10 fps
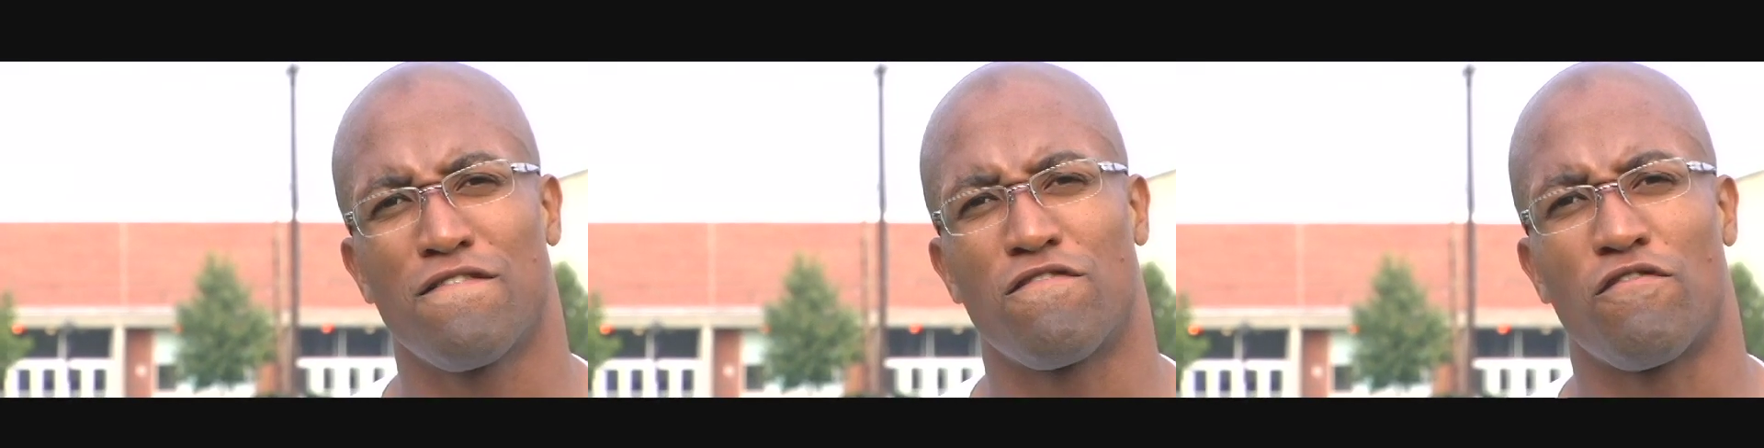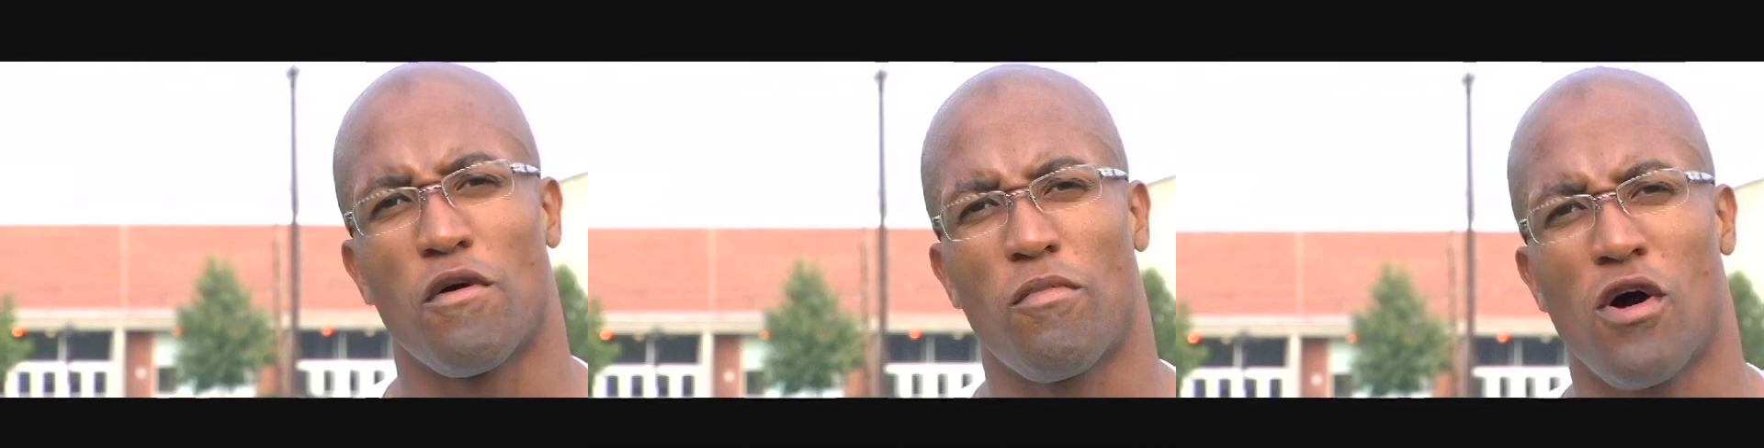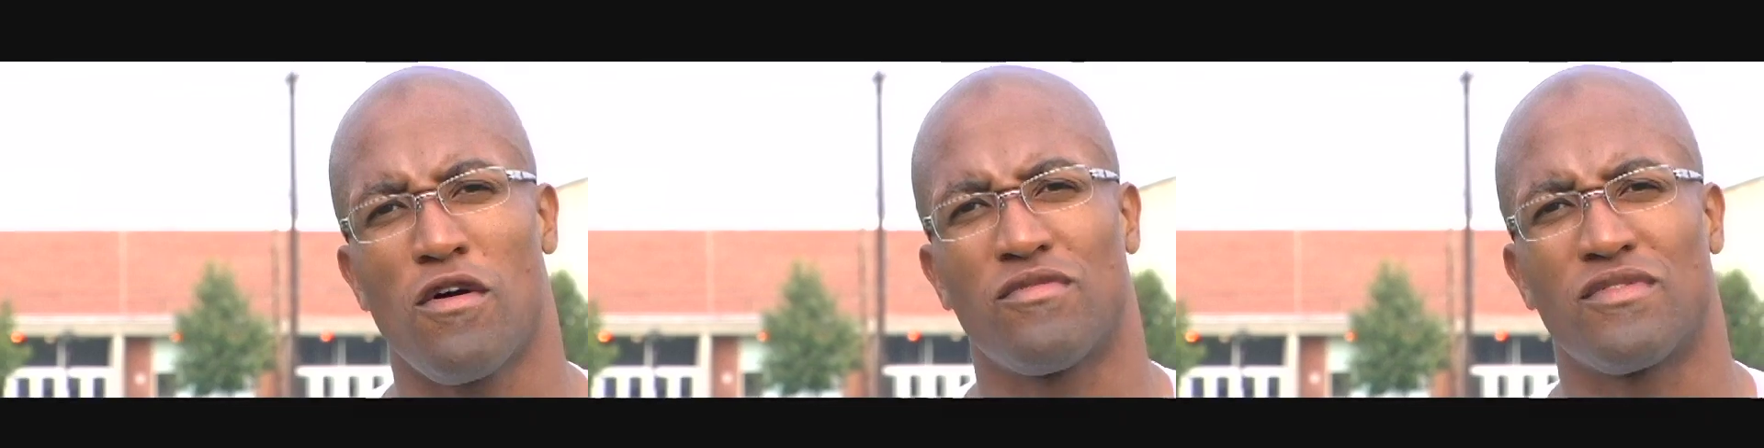for
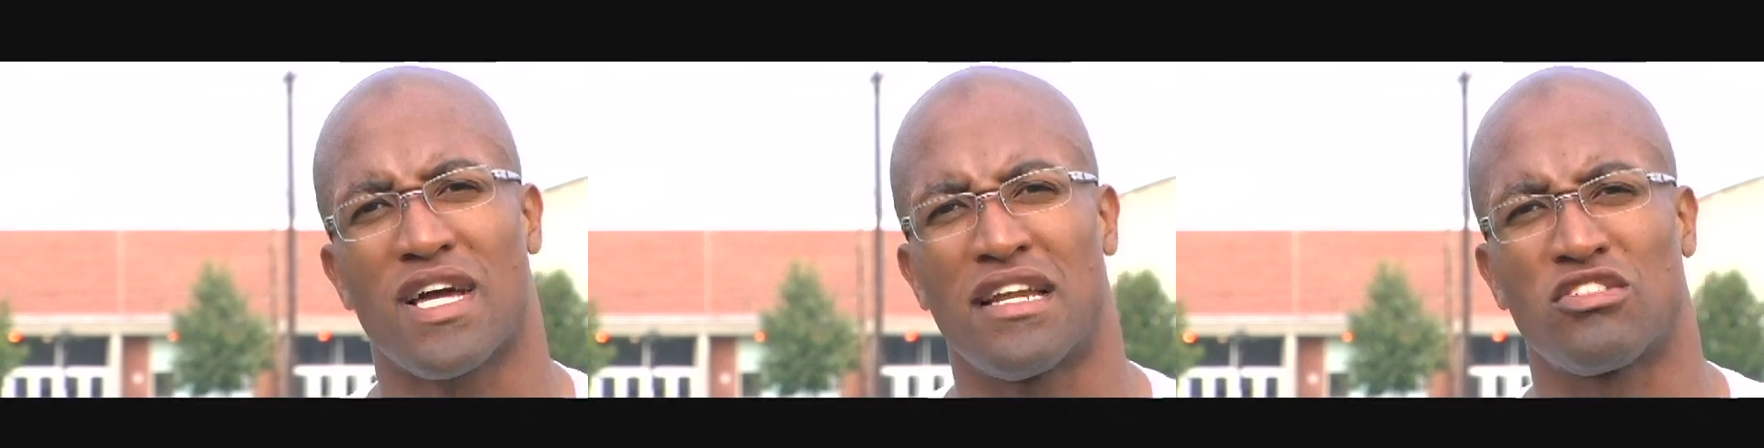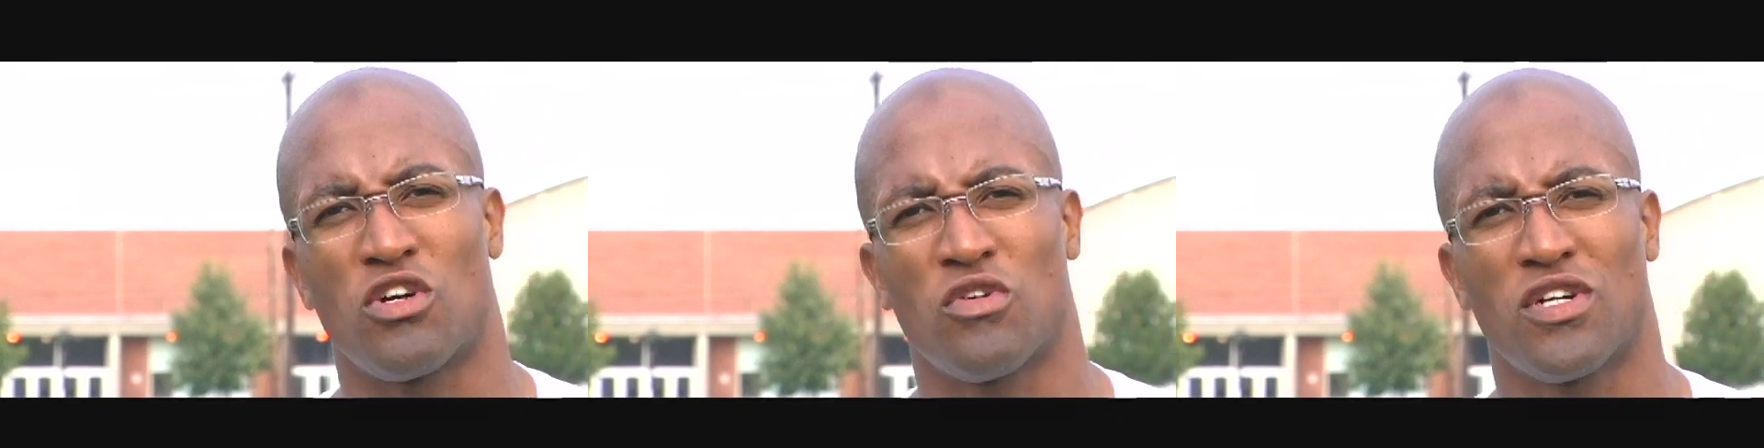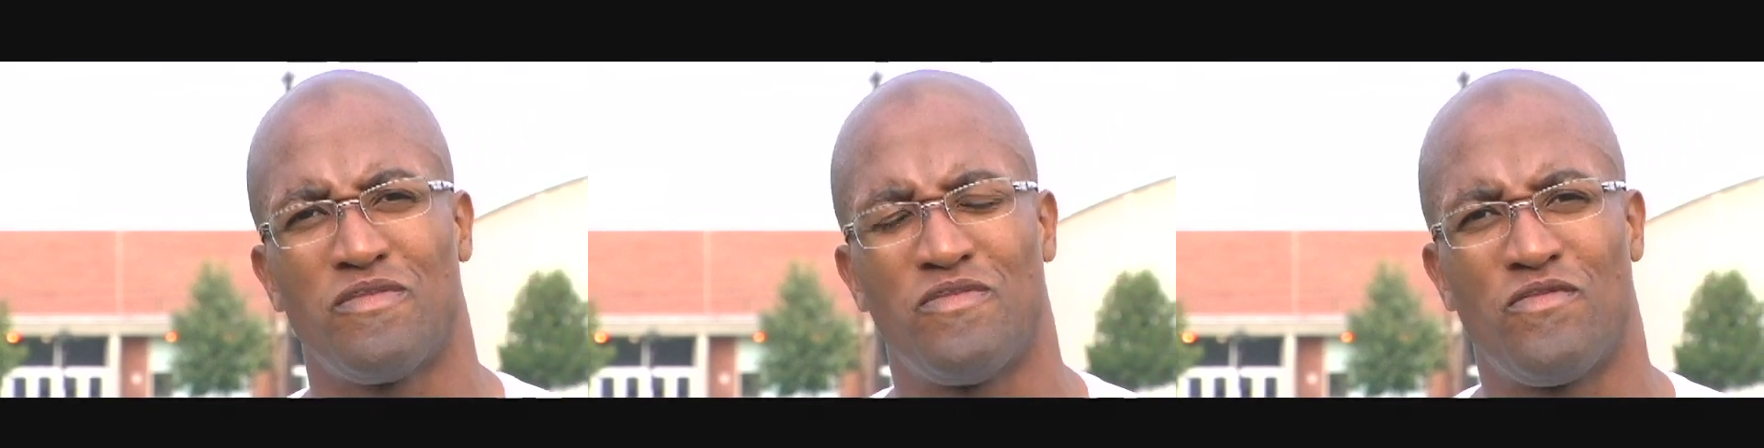football,
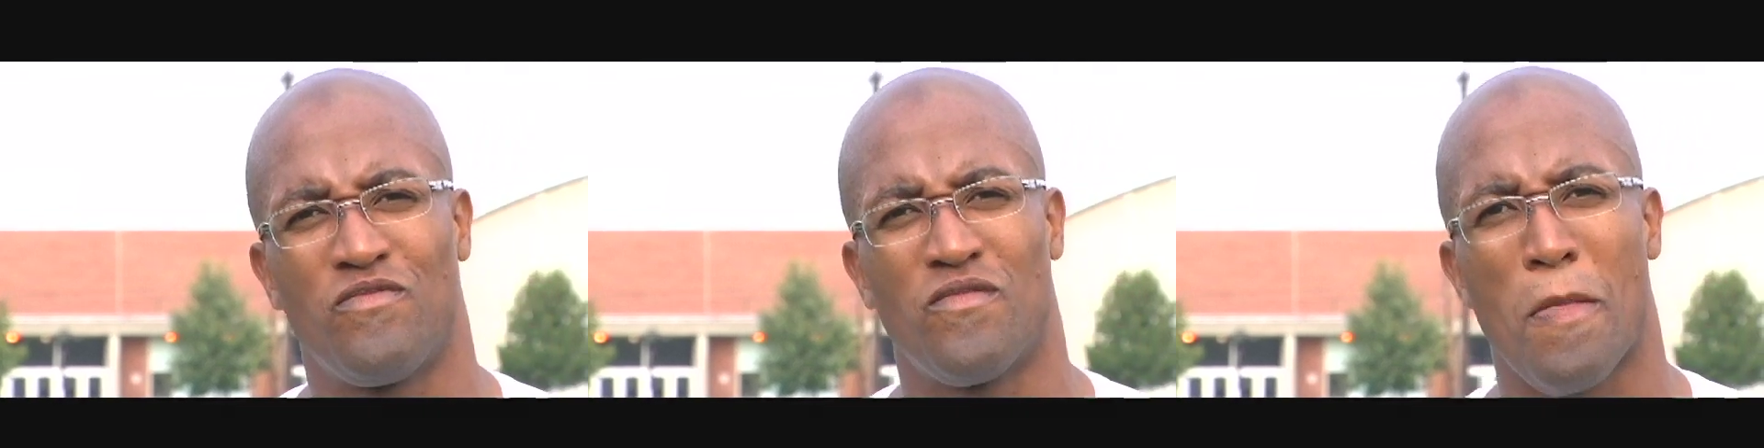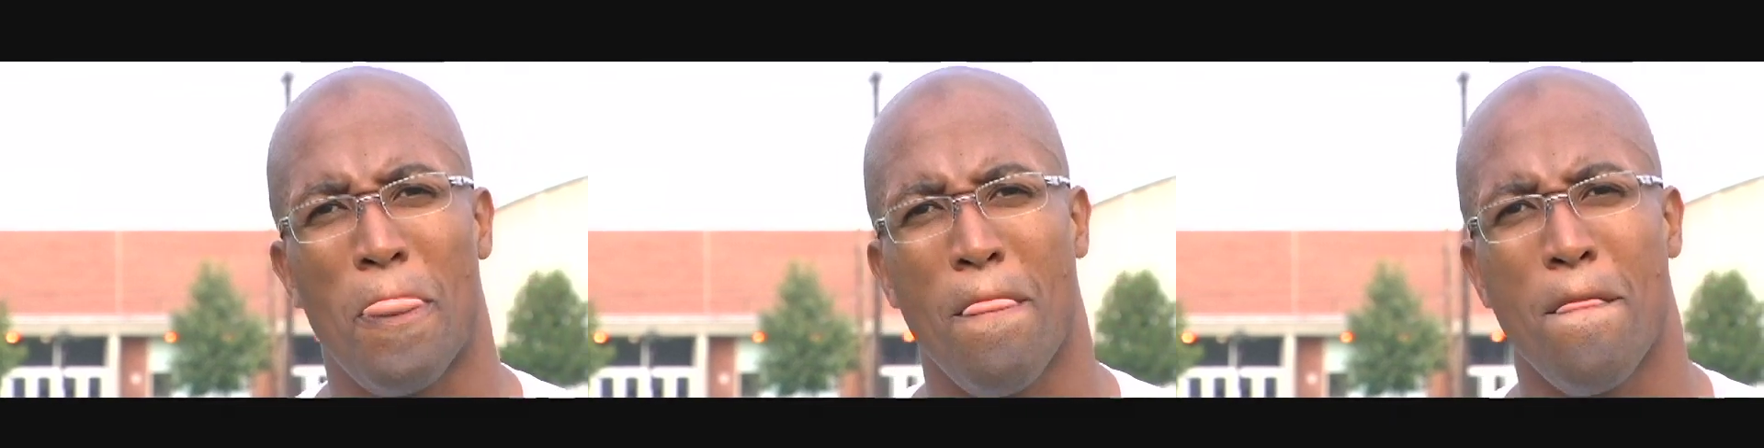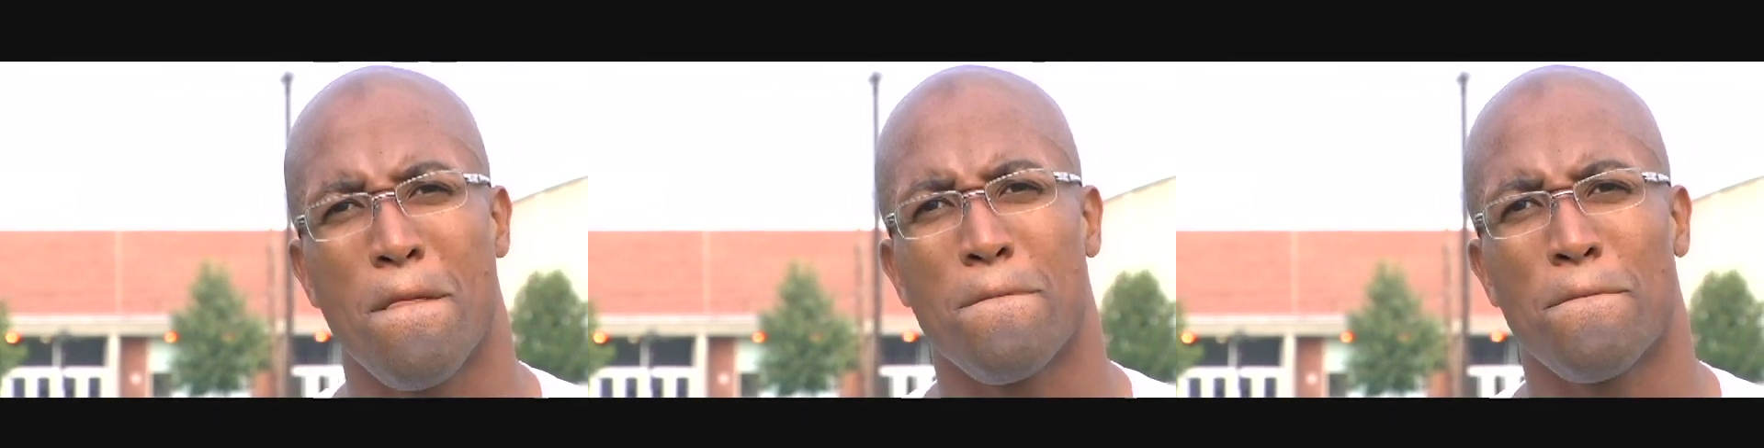Conestoga. When, when I got to